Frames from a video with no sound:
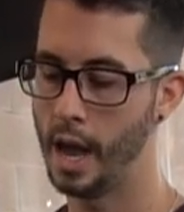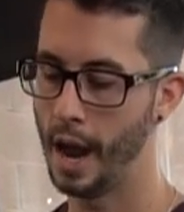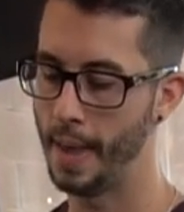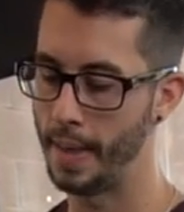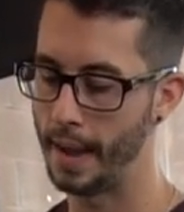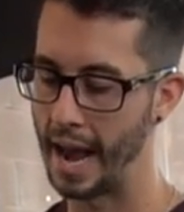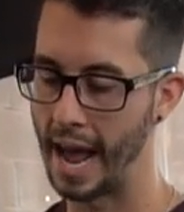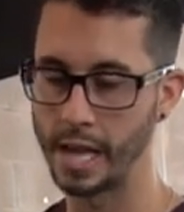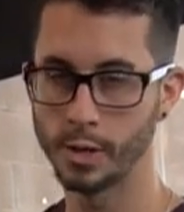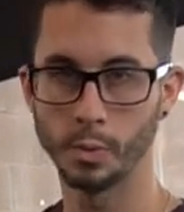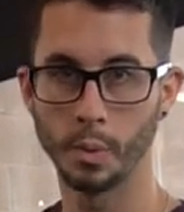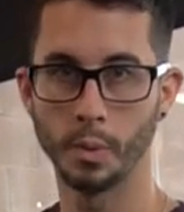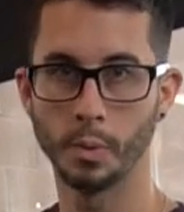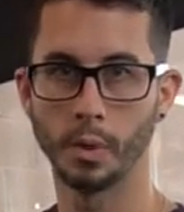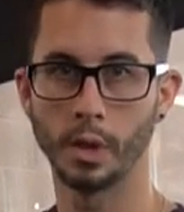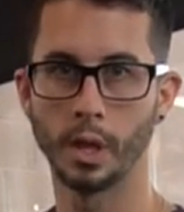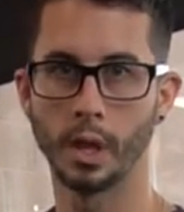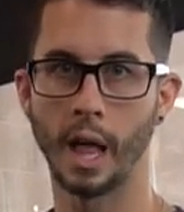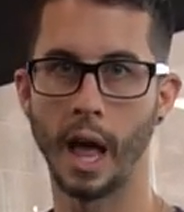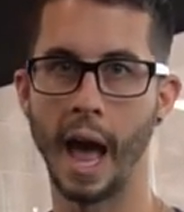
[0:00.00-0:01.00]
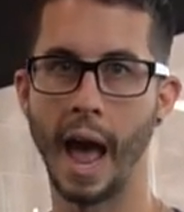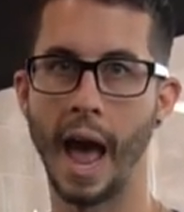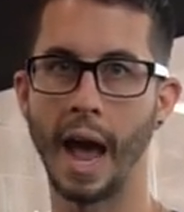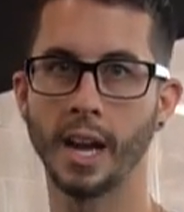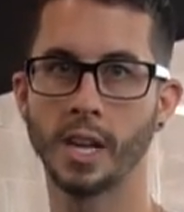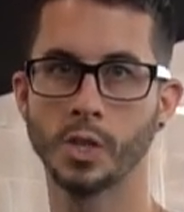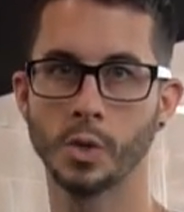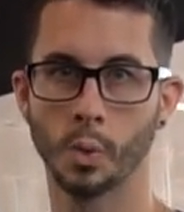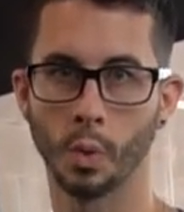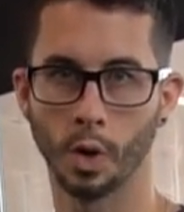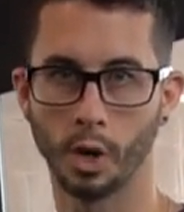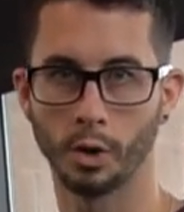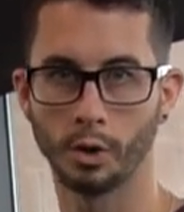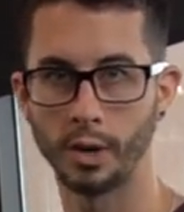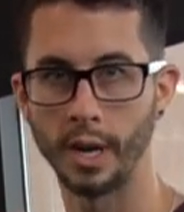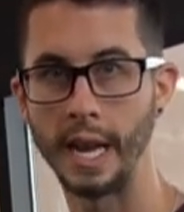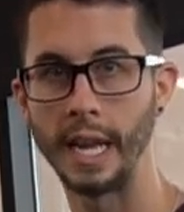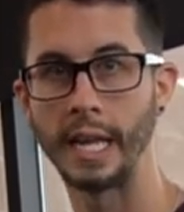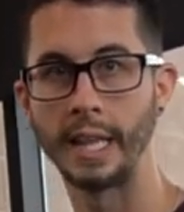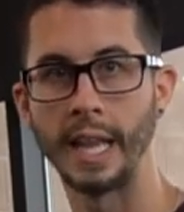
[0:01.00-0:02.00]
and then as we relax, we're
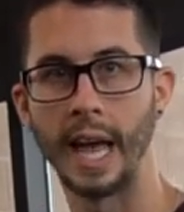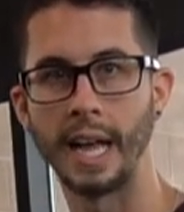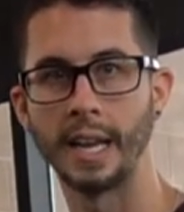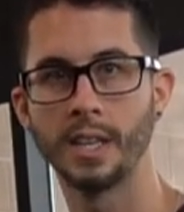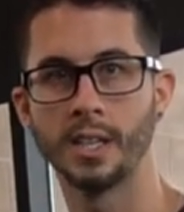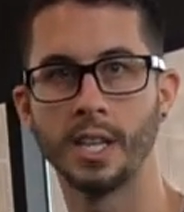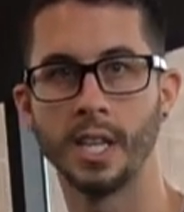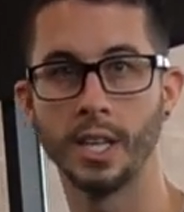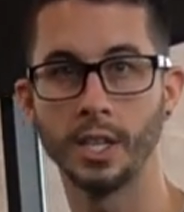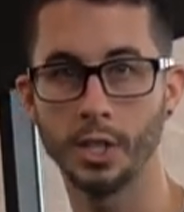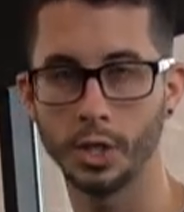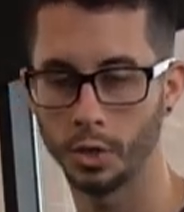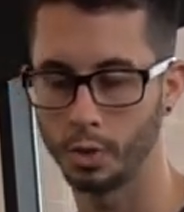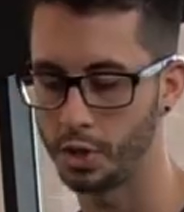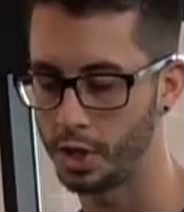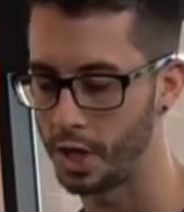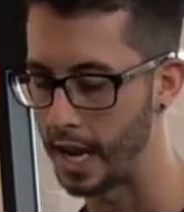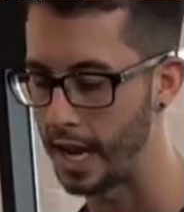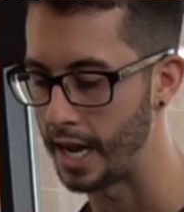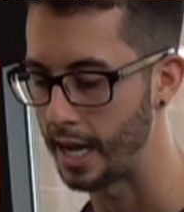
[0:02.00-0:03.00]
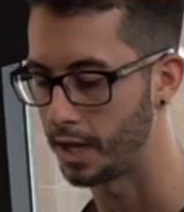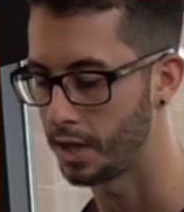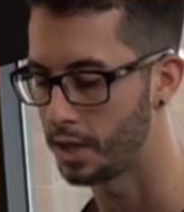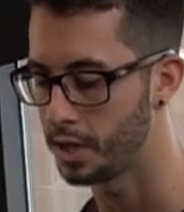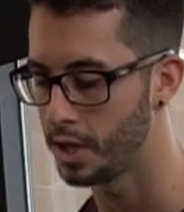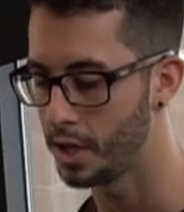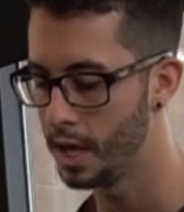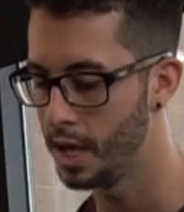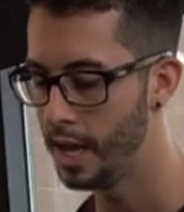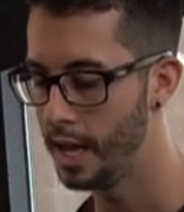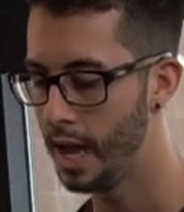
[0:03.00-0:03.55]
creating that tissue change